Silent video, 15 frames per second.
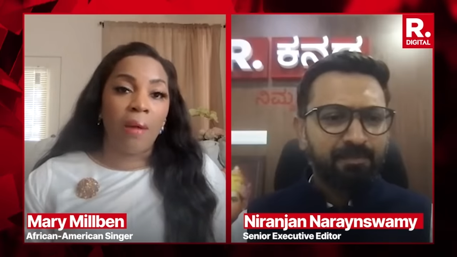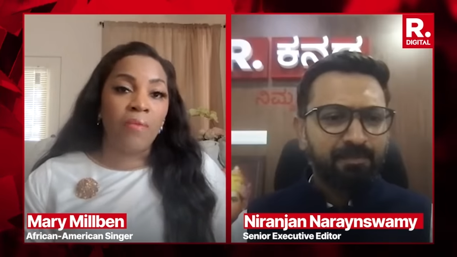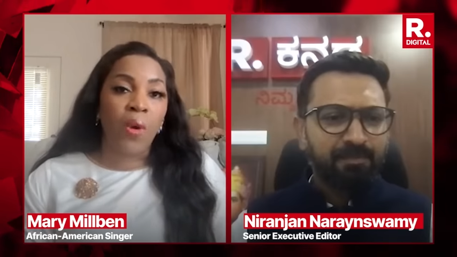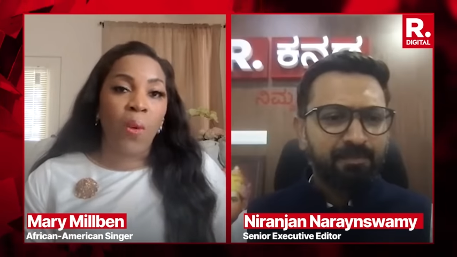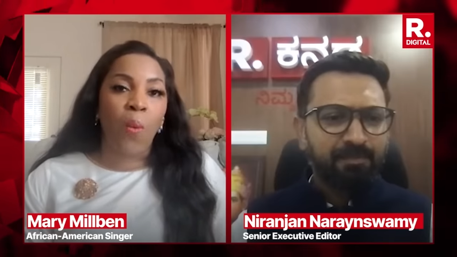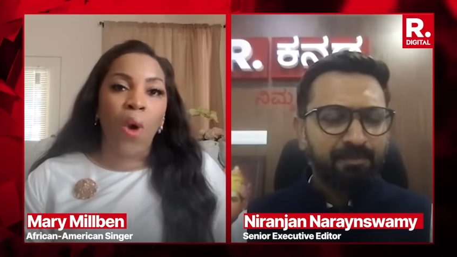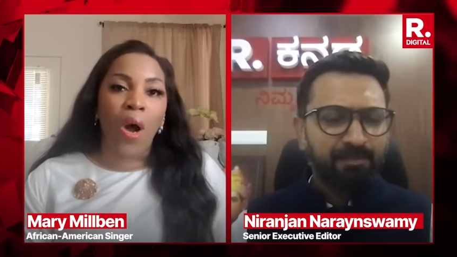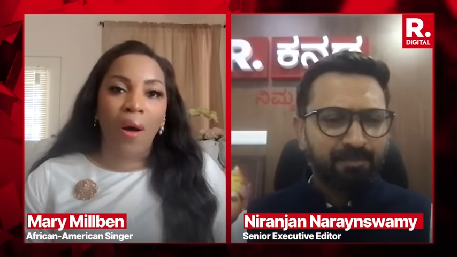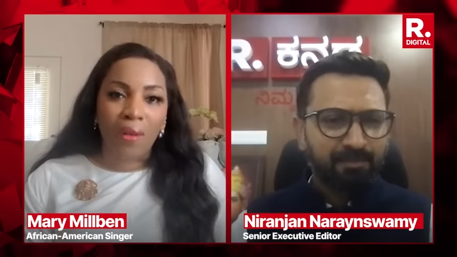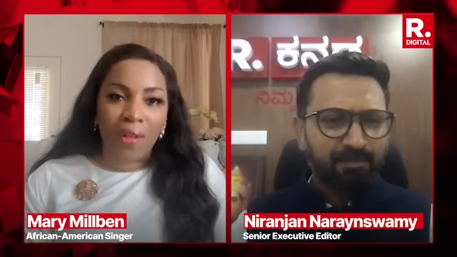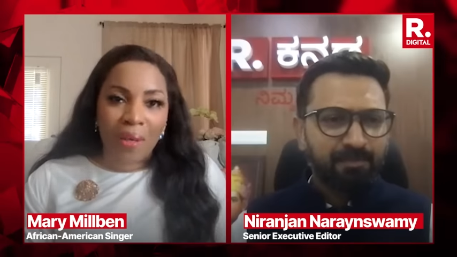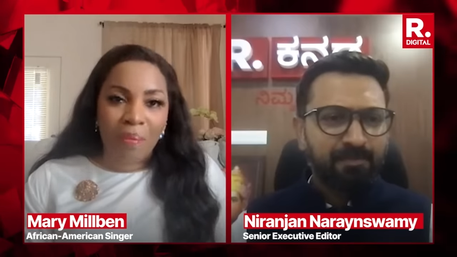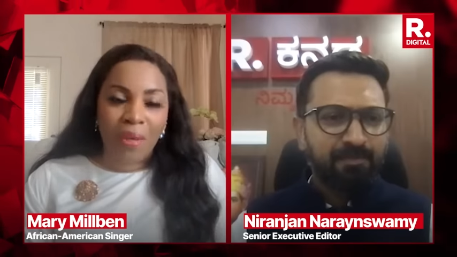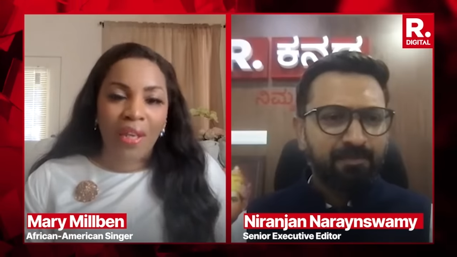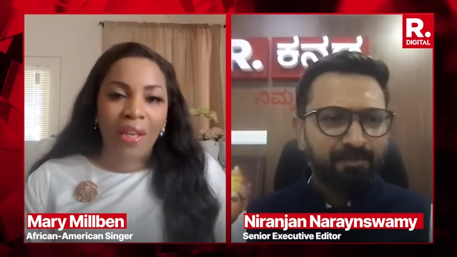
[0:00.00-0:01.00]

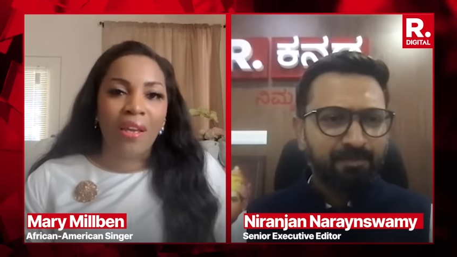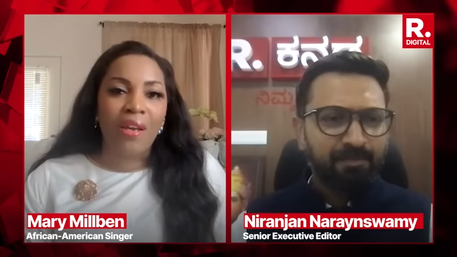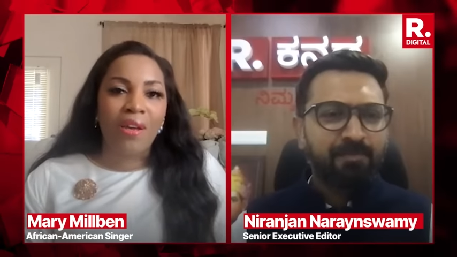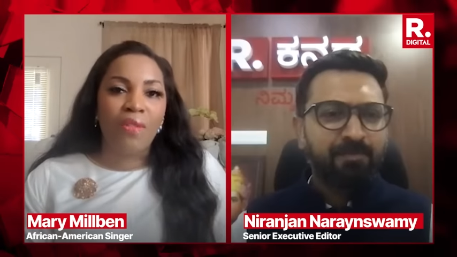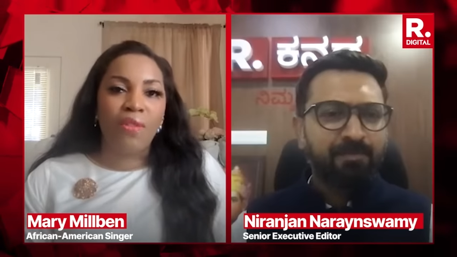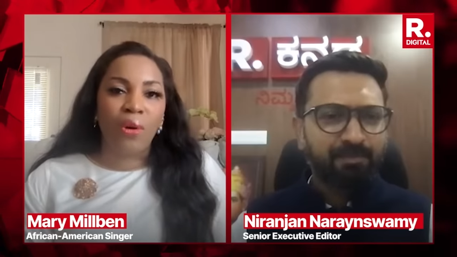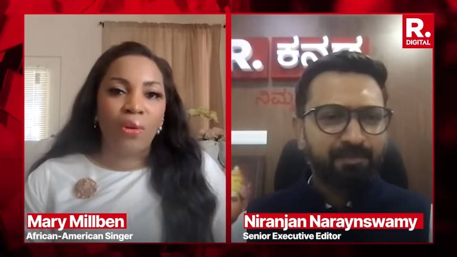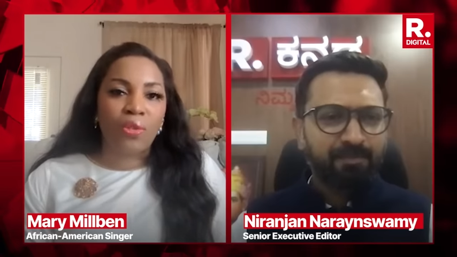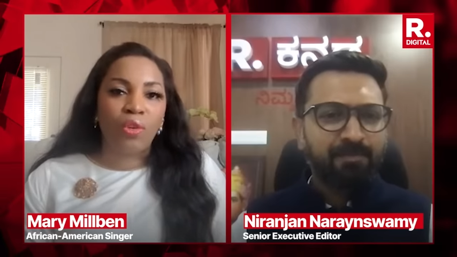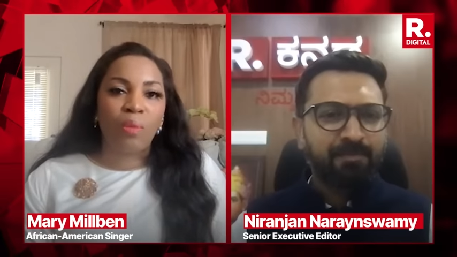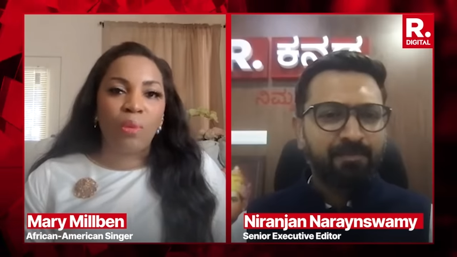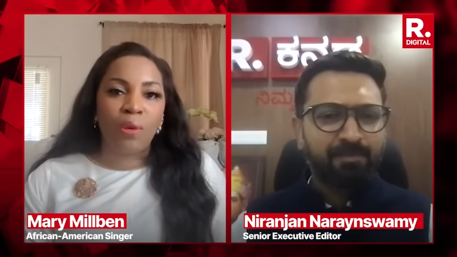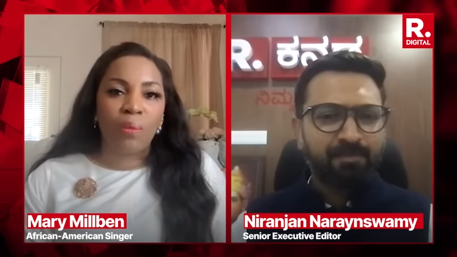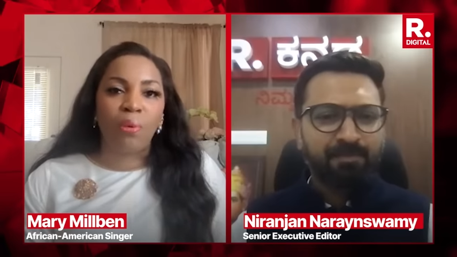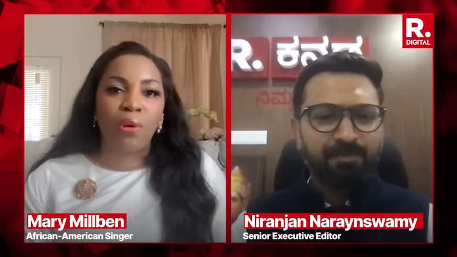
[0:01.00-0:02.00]
Speaker 1: welcoming those who have
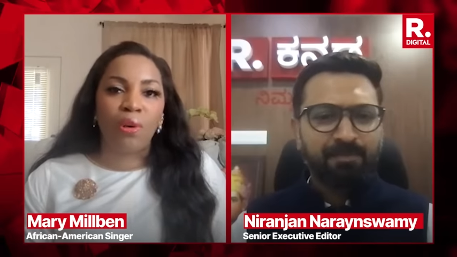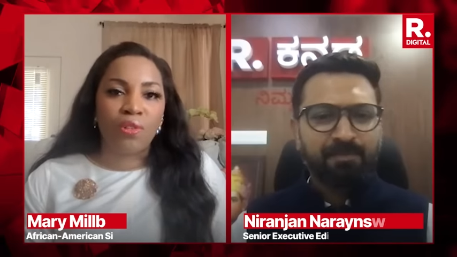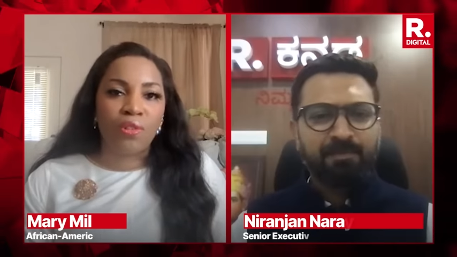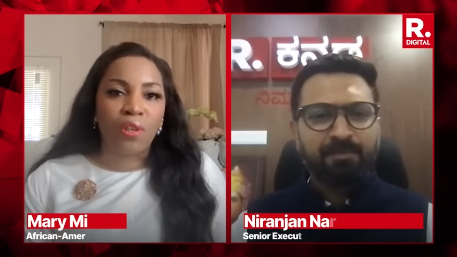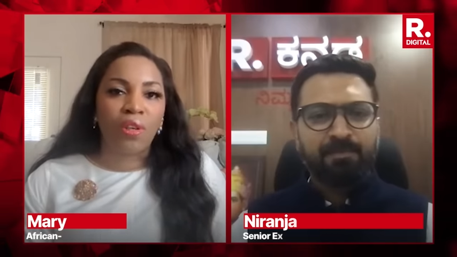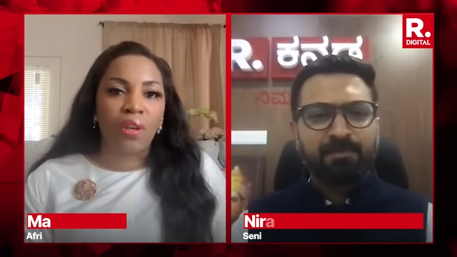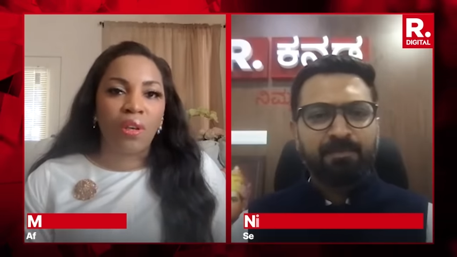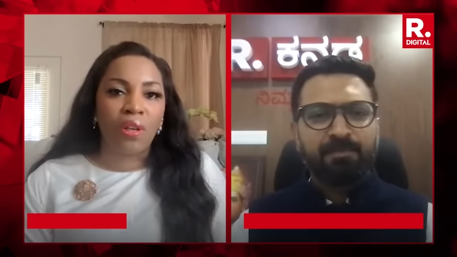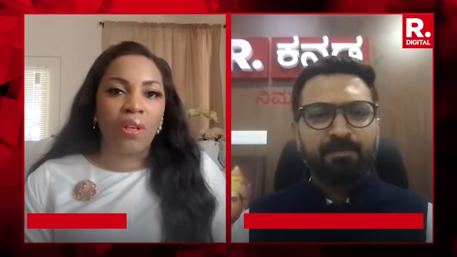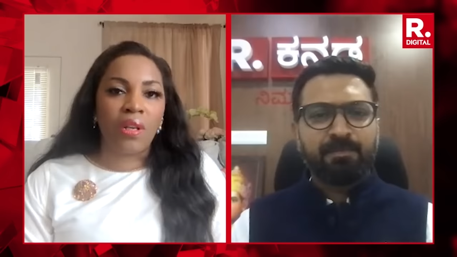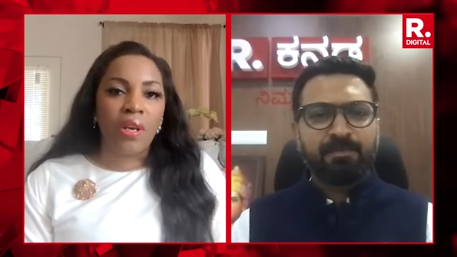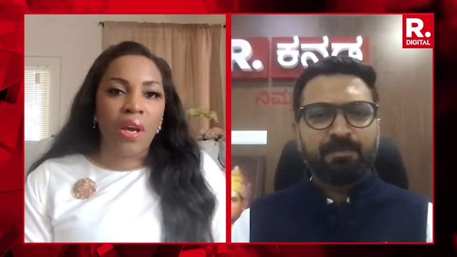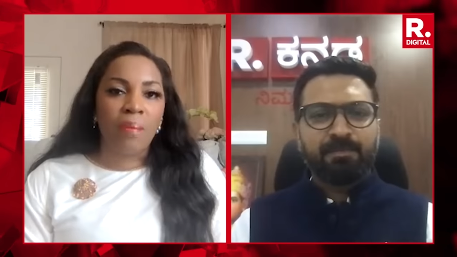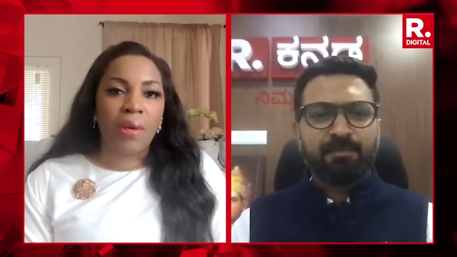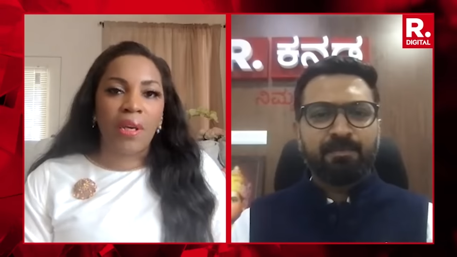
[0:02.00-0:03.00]
been persecuted
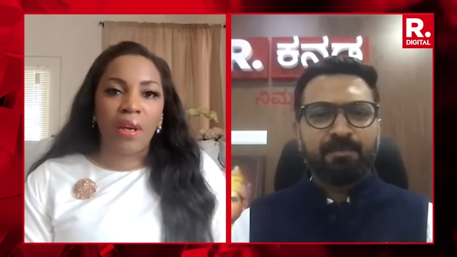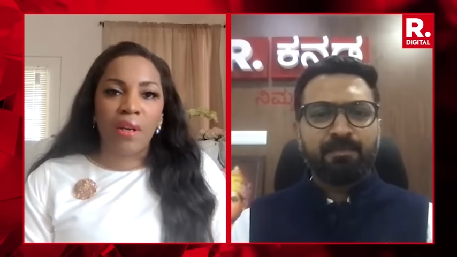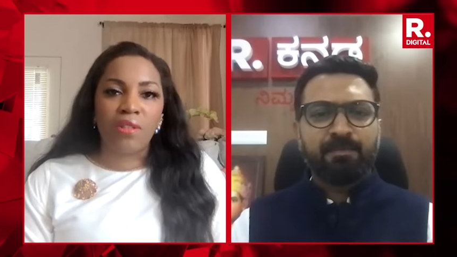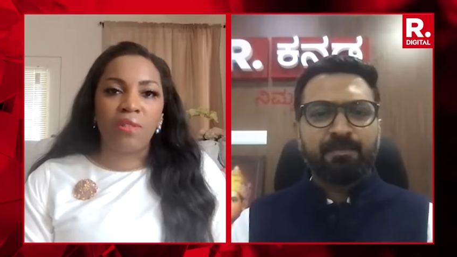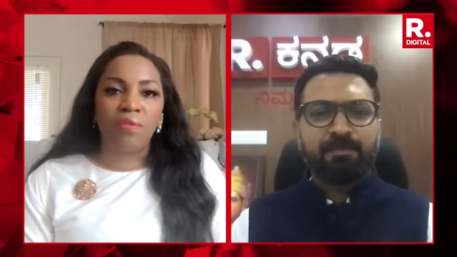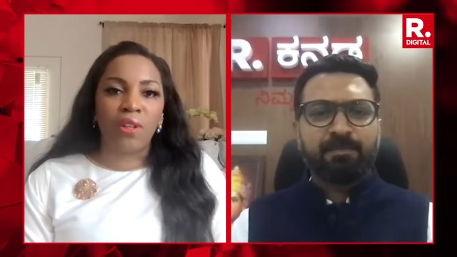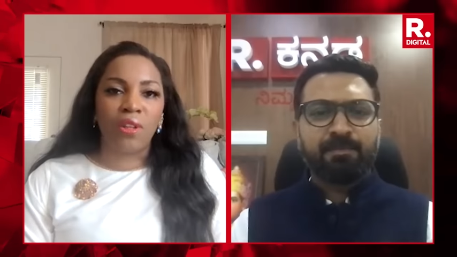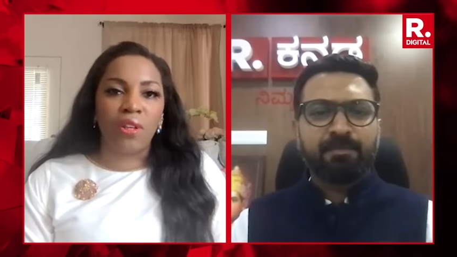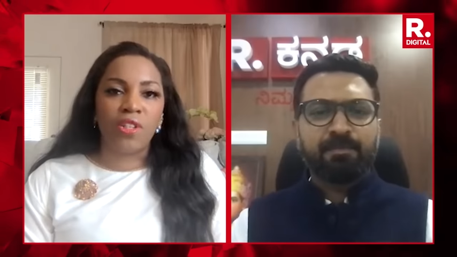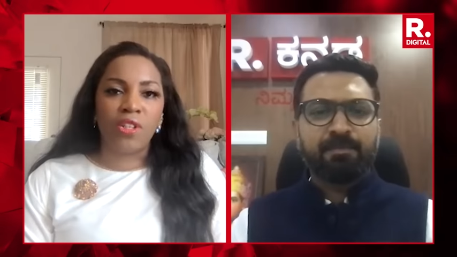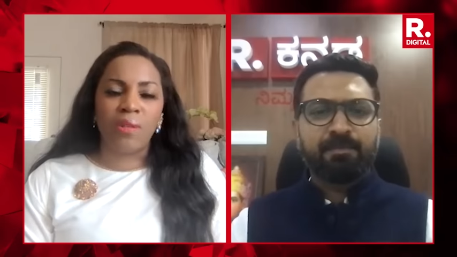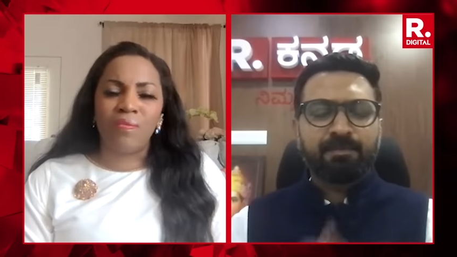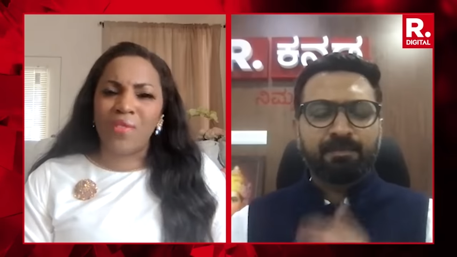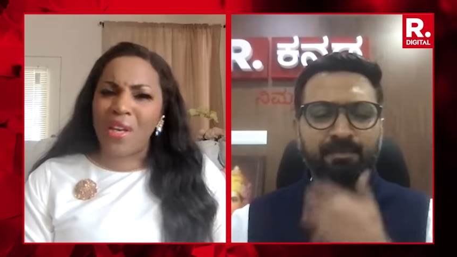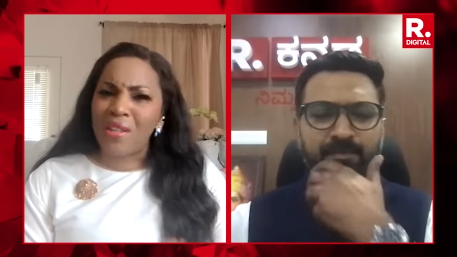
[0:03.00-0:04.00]
because of
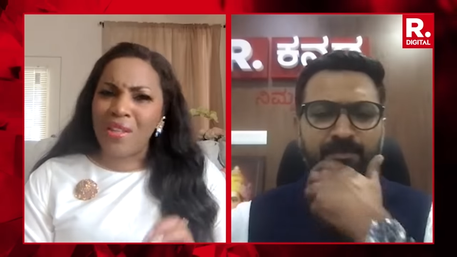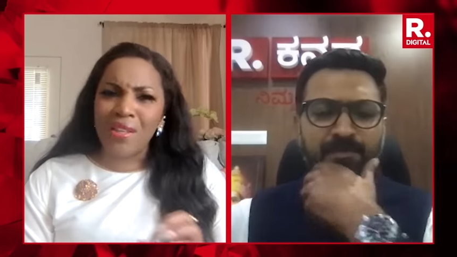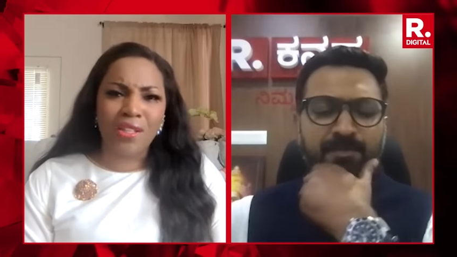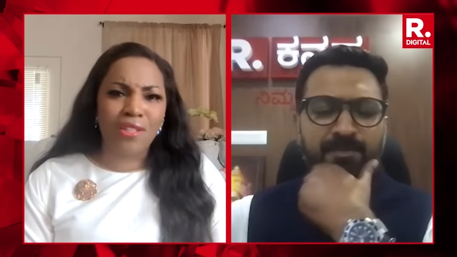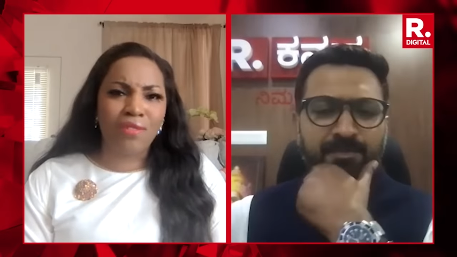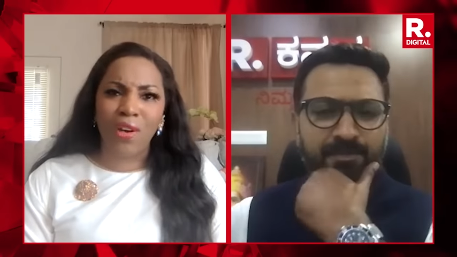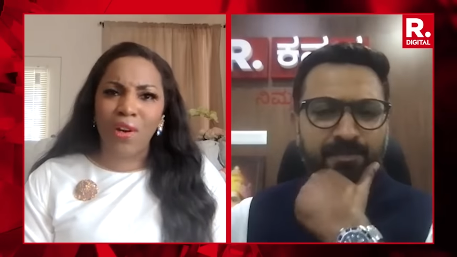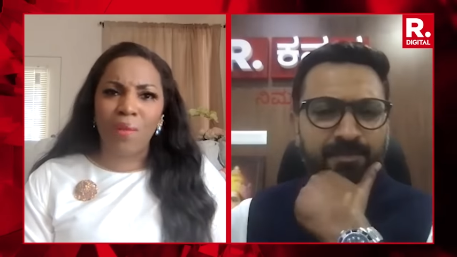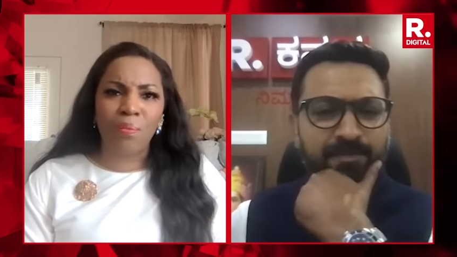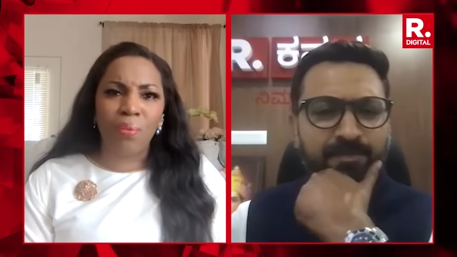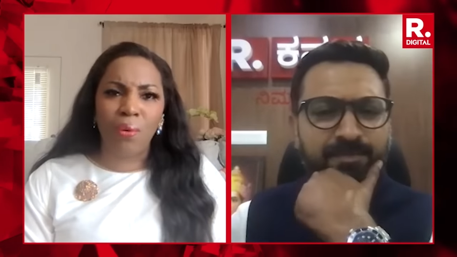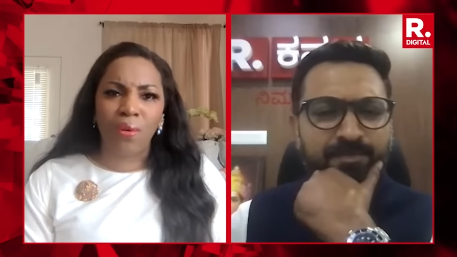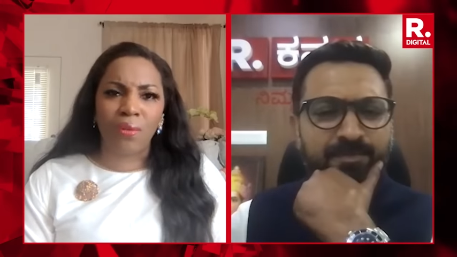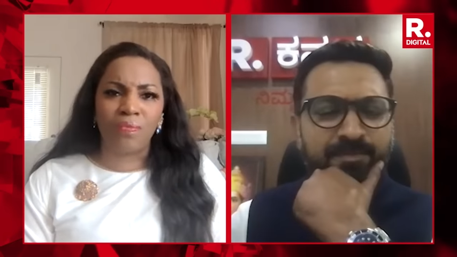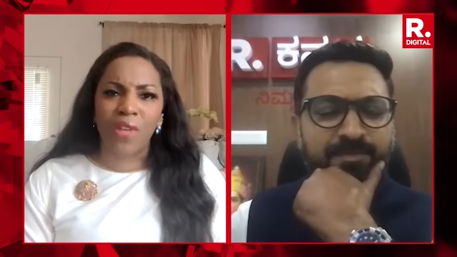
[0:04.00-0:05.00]
religion, I think it's very
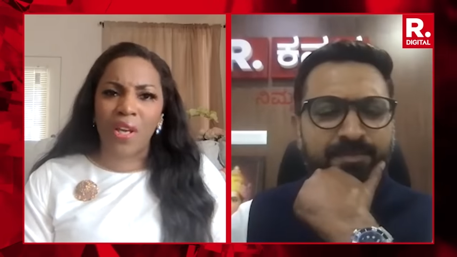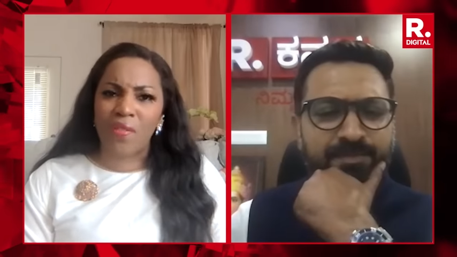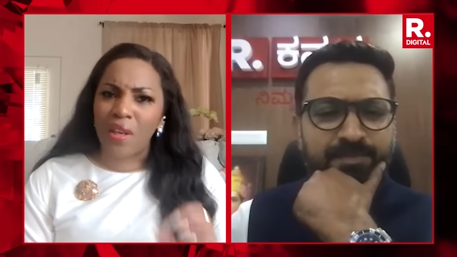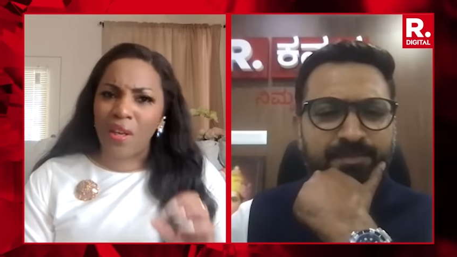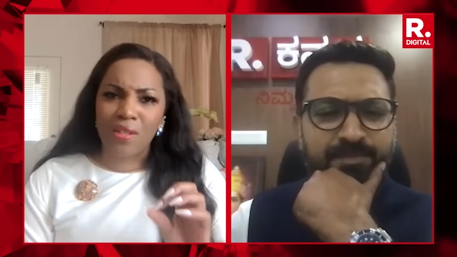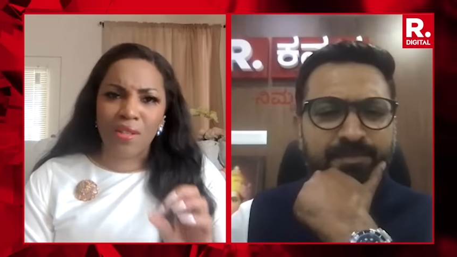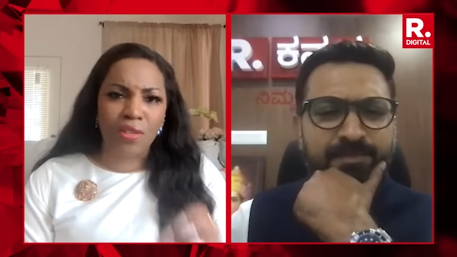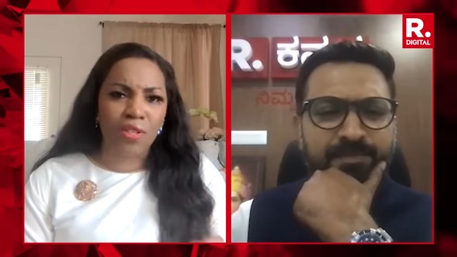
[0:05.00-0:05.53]
important. I think it's a